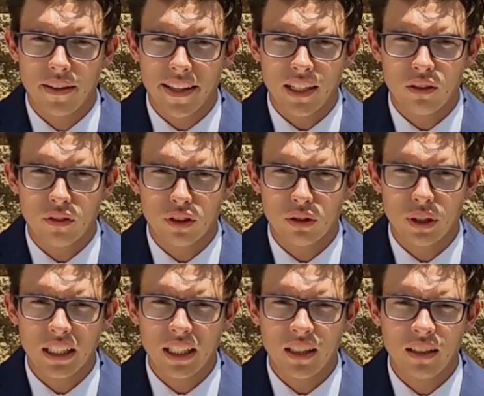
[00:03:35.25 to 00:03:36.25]
Thank you for
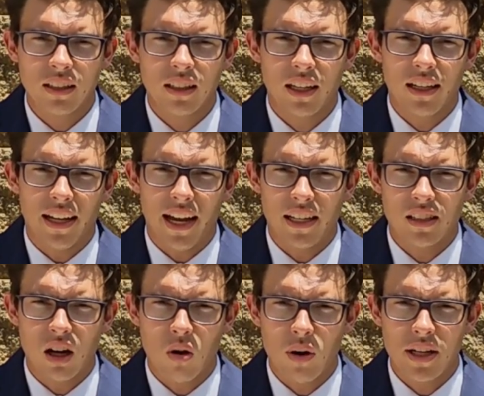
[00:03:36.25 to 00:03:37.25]
tuning in, and
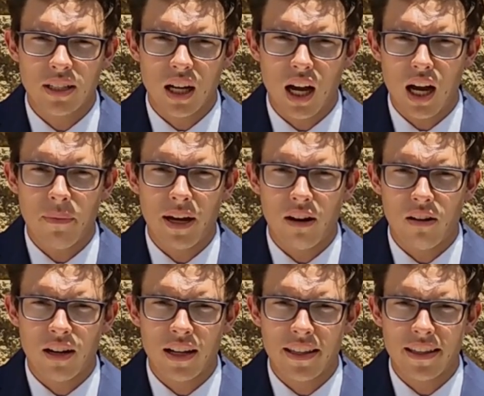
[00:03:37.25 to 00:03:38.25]
as always, I'm
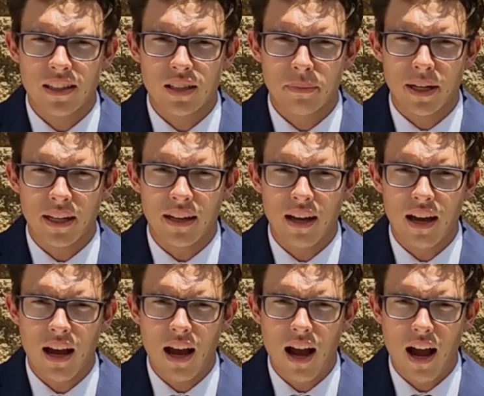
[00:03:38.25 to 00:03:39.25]
Aaron, and this has been
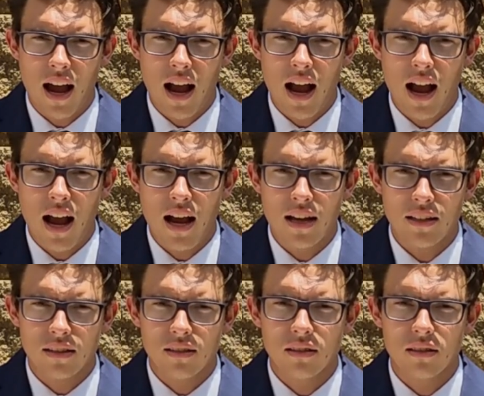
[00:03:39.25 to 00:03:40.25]

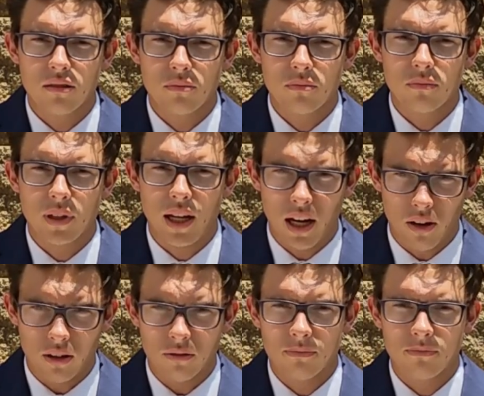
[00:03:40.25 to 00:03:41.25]
Ask
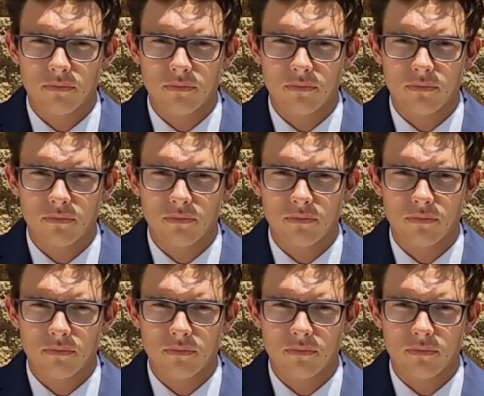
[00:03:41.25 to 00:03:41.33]
Aaron.